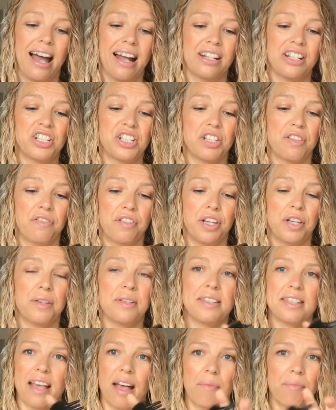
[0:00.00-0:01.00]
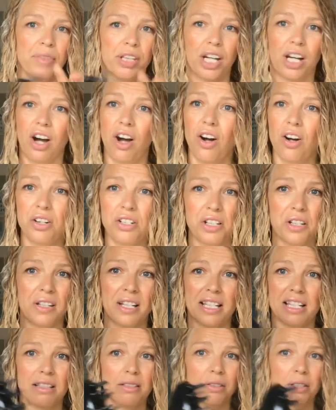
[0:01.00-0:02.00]
and a diffuser. You can't do
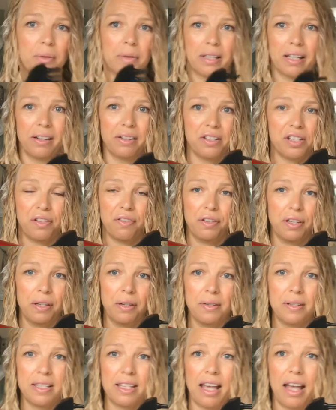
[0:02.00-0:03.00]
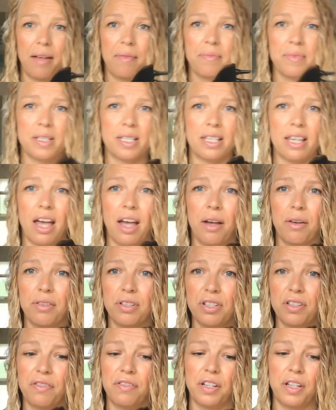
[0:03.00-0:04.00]
this look without a diffuser, so
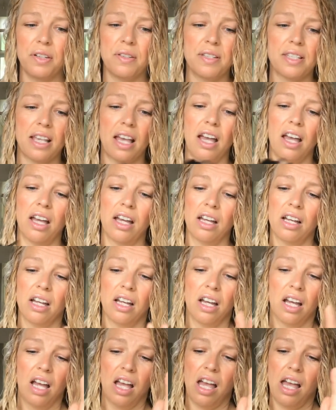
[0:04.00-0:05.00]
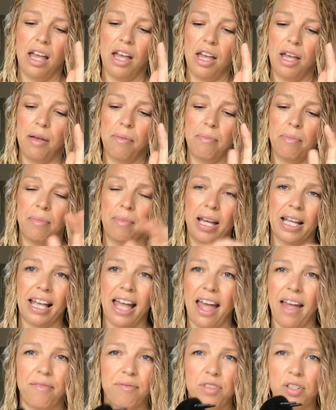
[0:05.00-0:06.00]
the diffuser um,
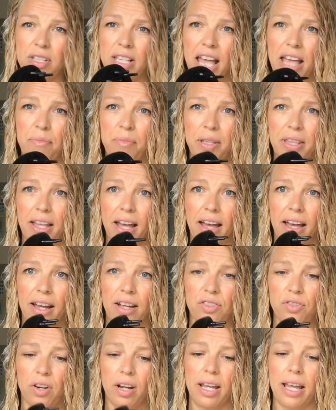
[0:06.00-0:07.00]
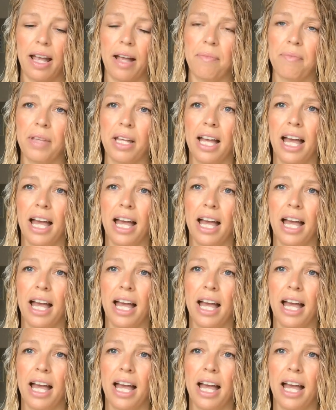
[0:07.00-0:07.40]
again just came with the hairdryer.